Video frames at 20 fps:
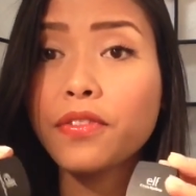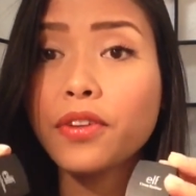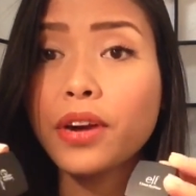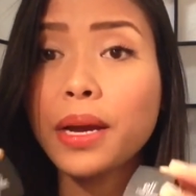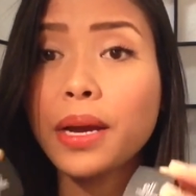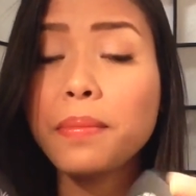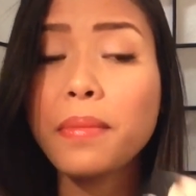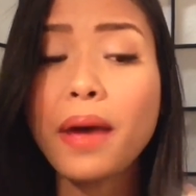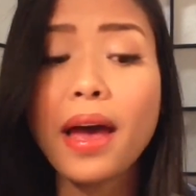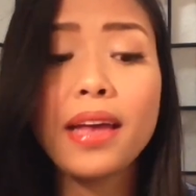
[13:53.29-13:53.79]

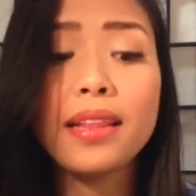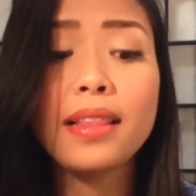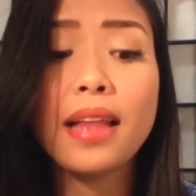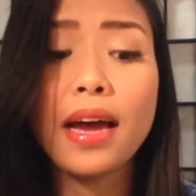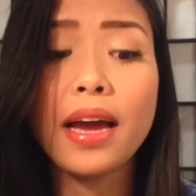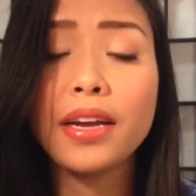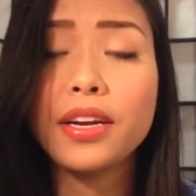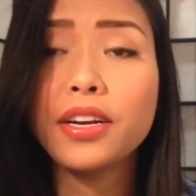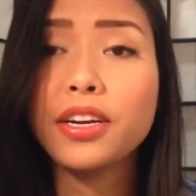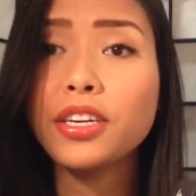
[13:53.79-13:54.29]
cream
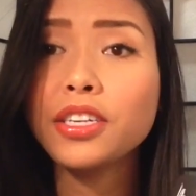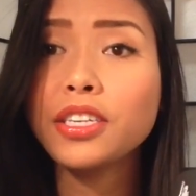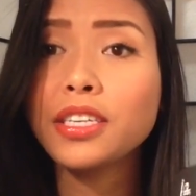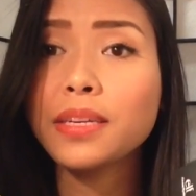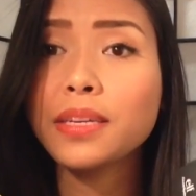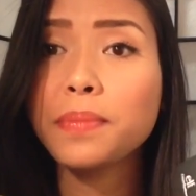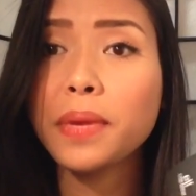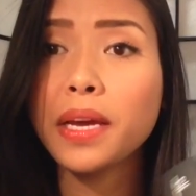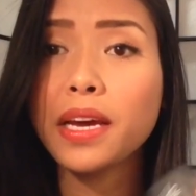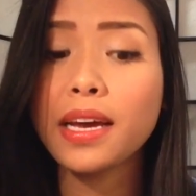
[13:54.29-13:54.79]

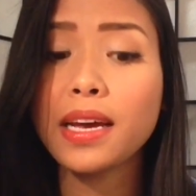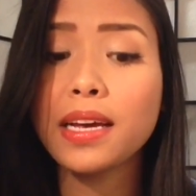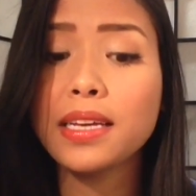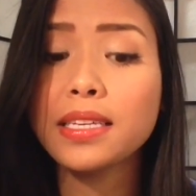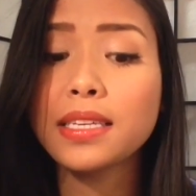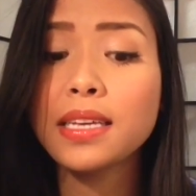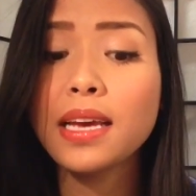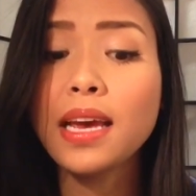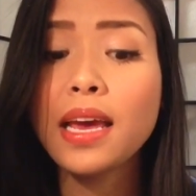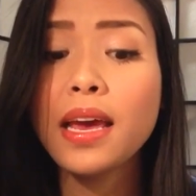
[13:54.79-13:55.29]
eyeliners,
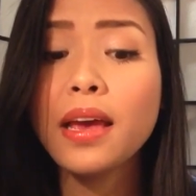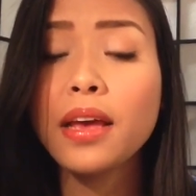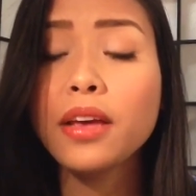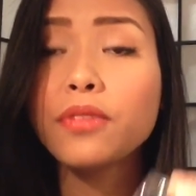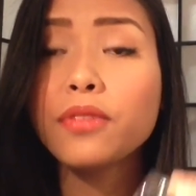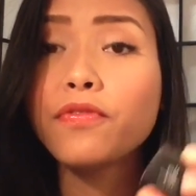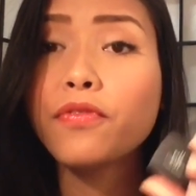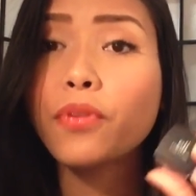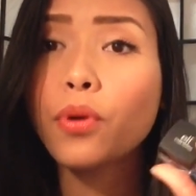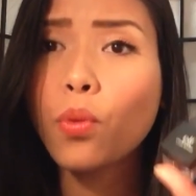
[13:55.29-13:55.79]
because
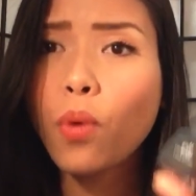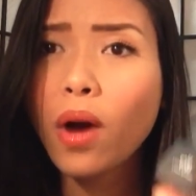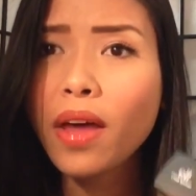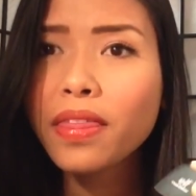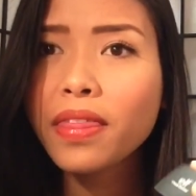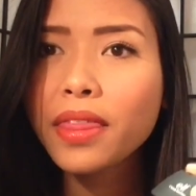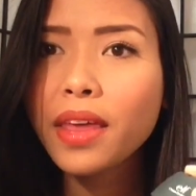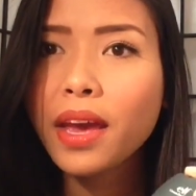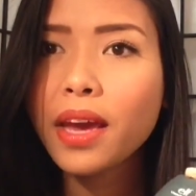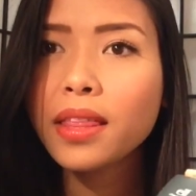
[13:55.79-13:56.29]
for
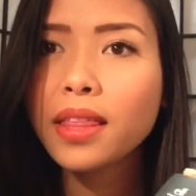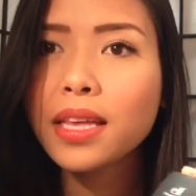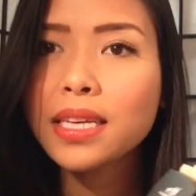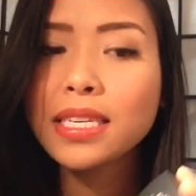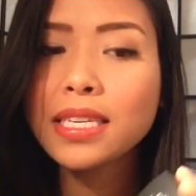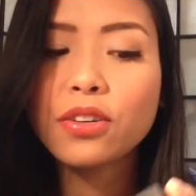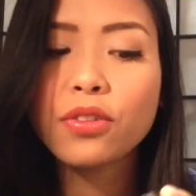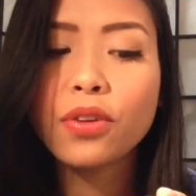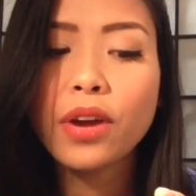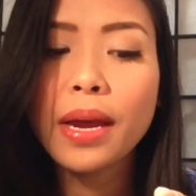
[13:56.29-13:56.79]
one thing,
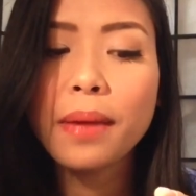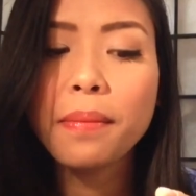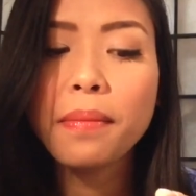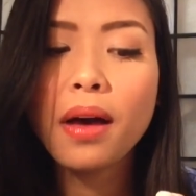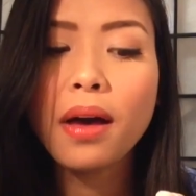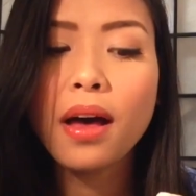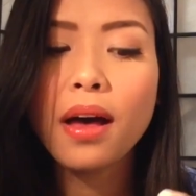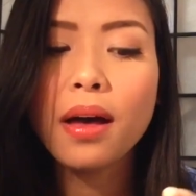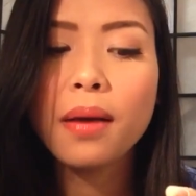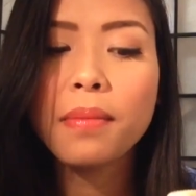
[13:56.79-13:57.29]
this cream
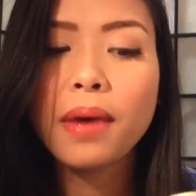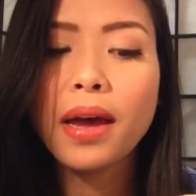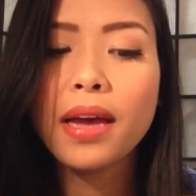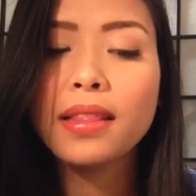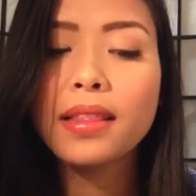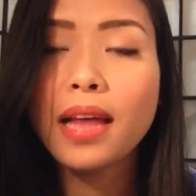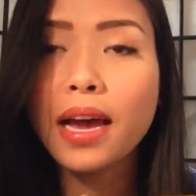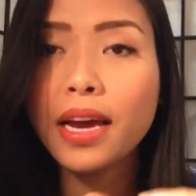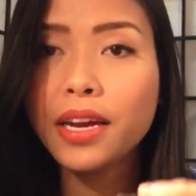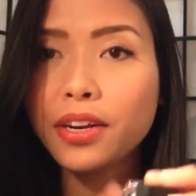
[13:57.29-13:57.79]

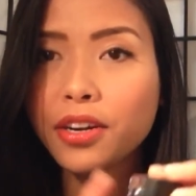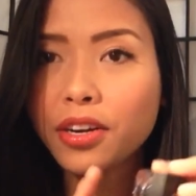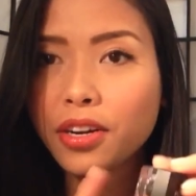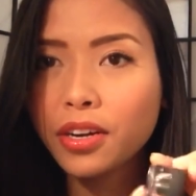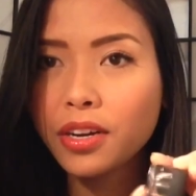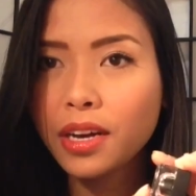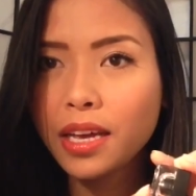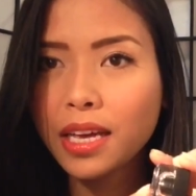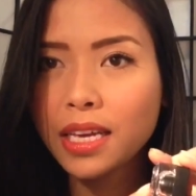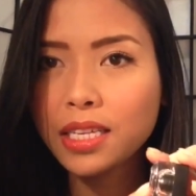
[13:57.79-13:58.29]

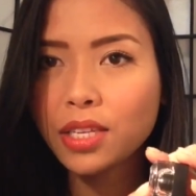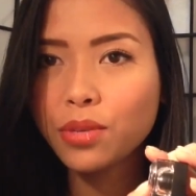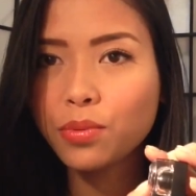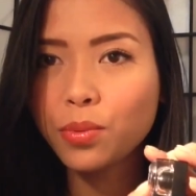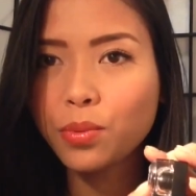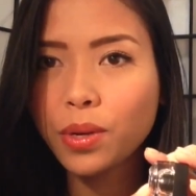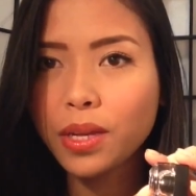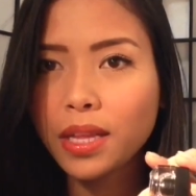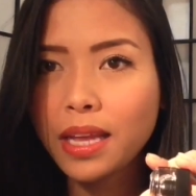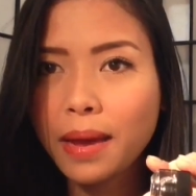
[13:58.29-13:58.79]
eyeliner is
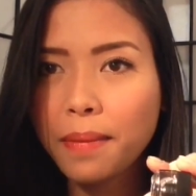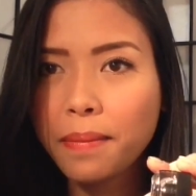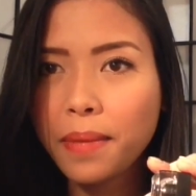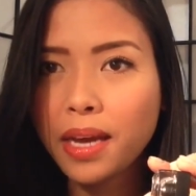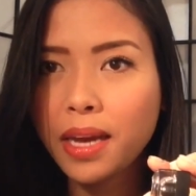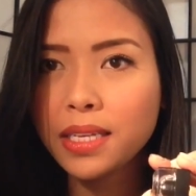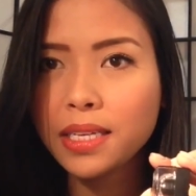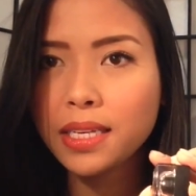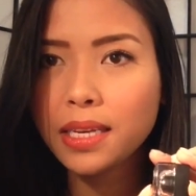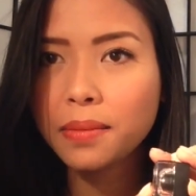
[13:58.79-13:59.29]
really
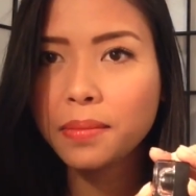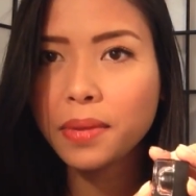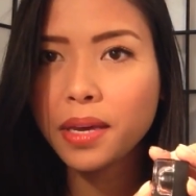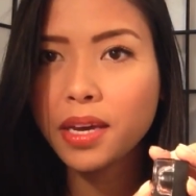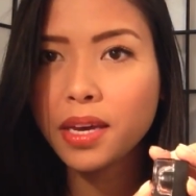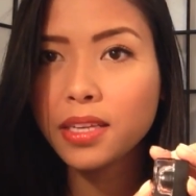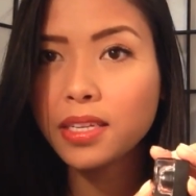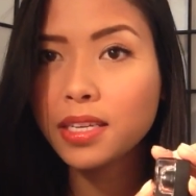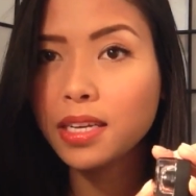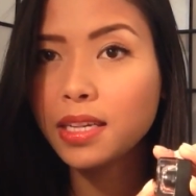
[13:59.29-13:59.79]
amazing
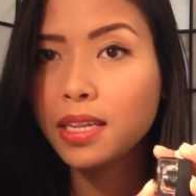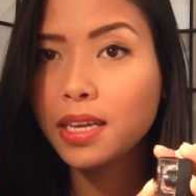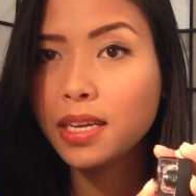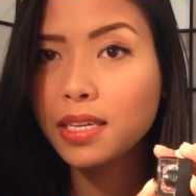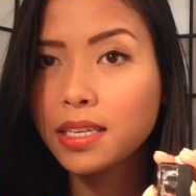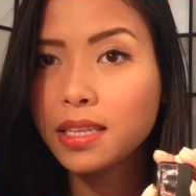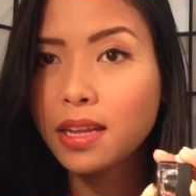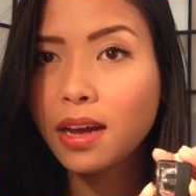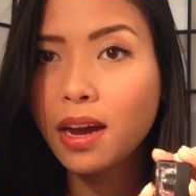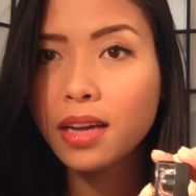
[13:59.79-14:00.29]
because it
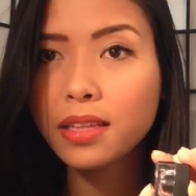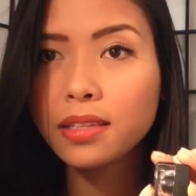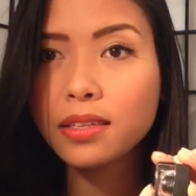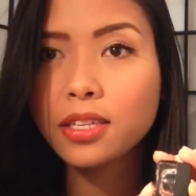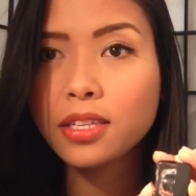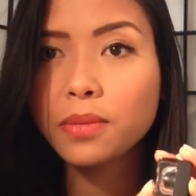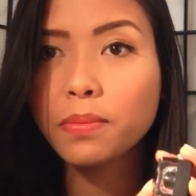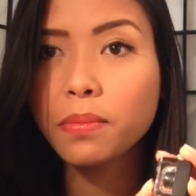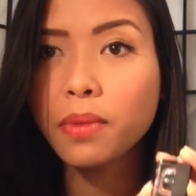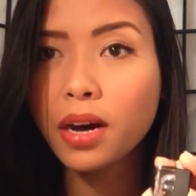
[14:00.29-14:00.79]
not
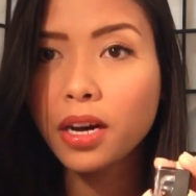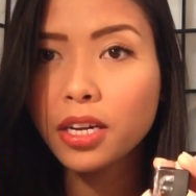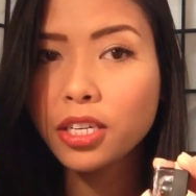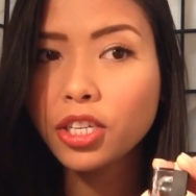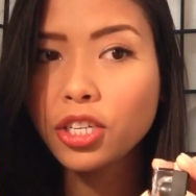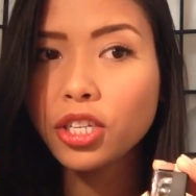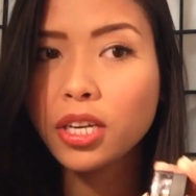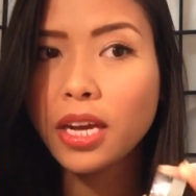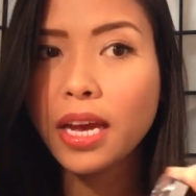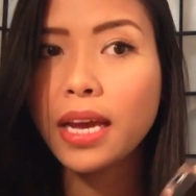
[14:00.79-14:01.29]

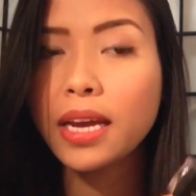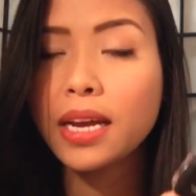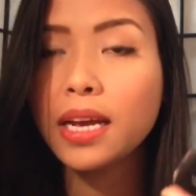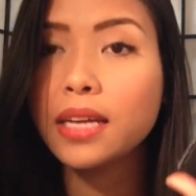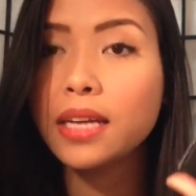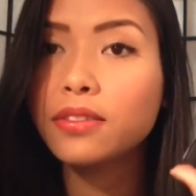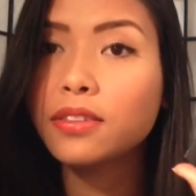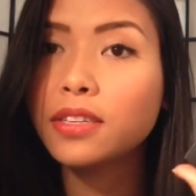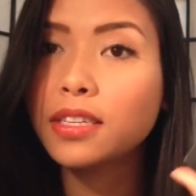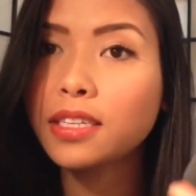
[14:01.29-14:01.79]
smudge, and
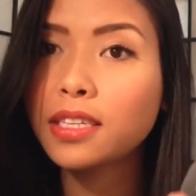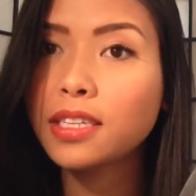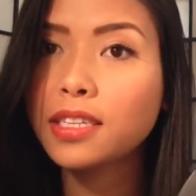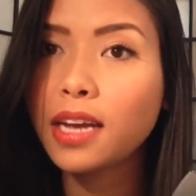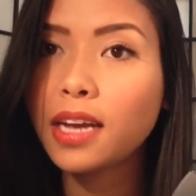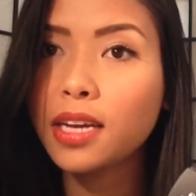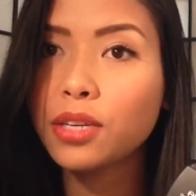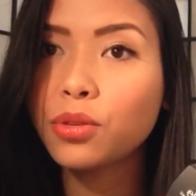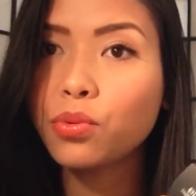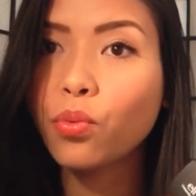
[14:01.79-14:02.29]
it
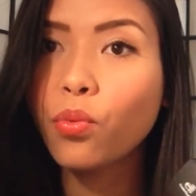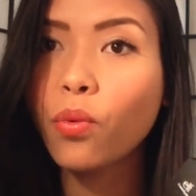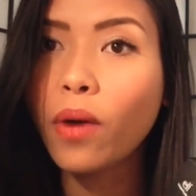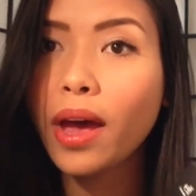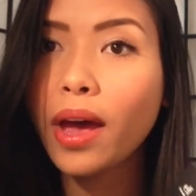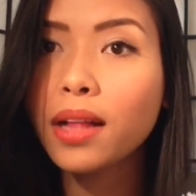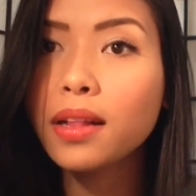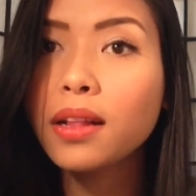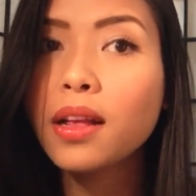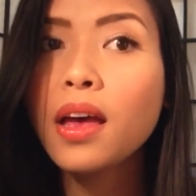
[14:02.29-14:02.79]
stays
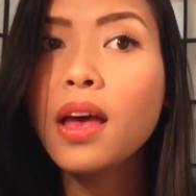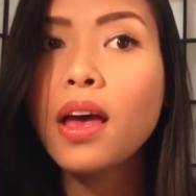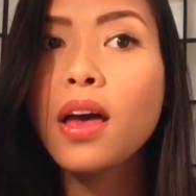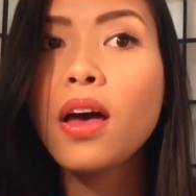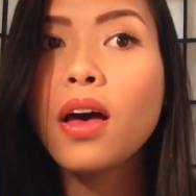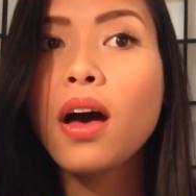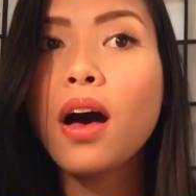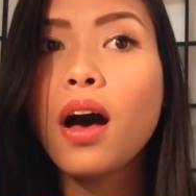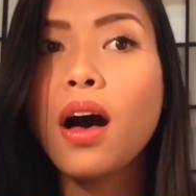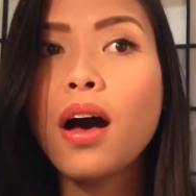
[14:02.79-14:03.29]
well
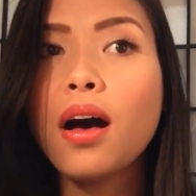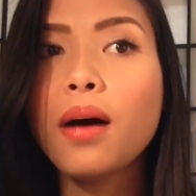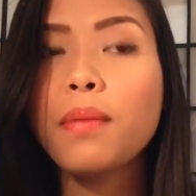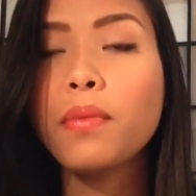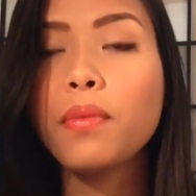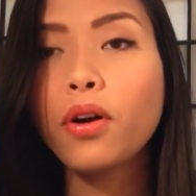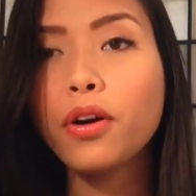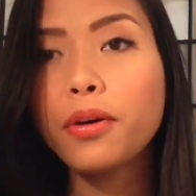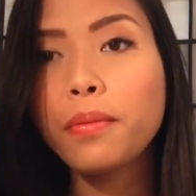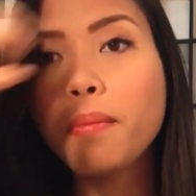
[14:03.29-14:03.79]

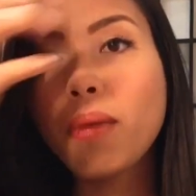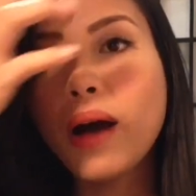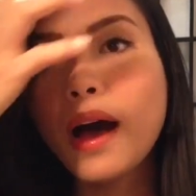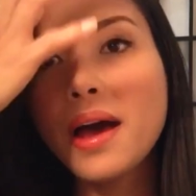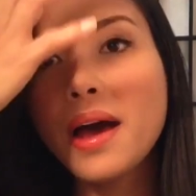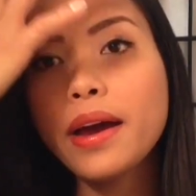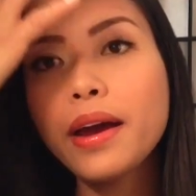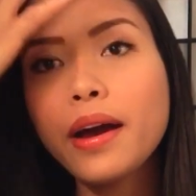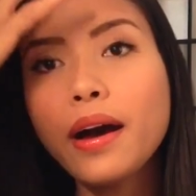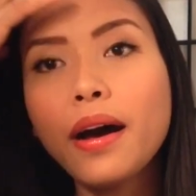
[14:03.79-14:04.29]
on
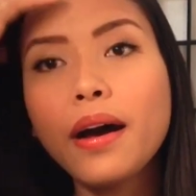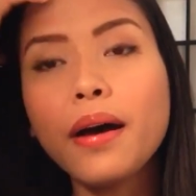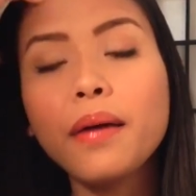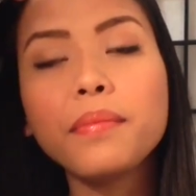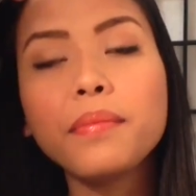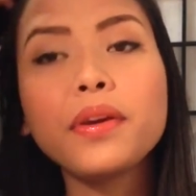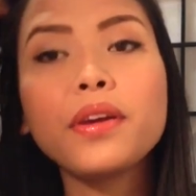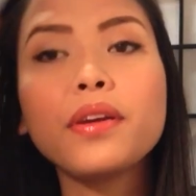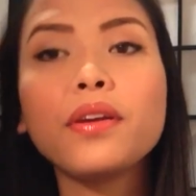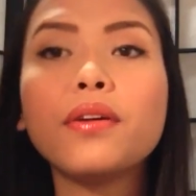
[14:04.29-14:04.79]
my
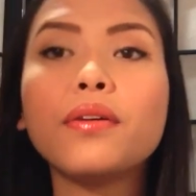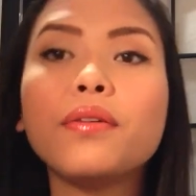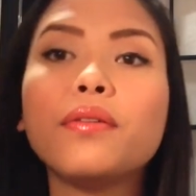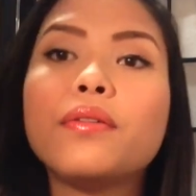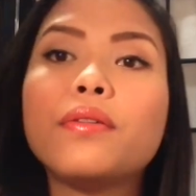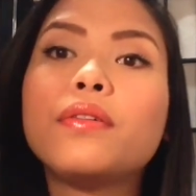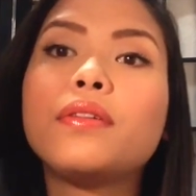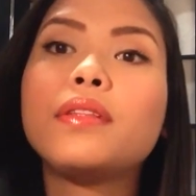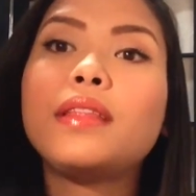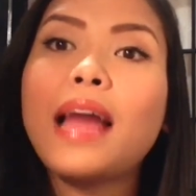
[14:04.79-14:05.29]
you know,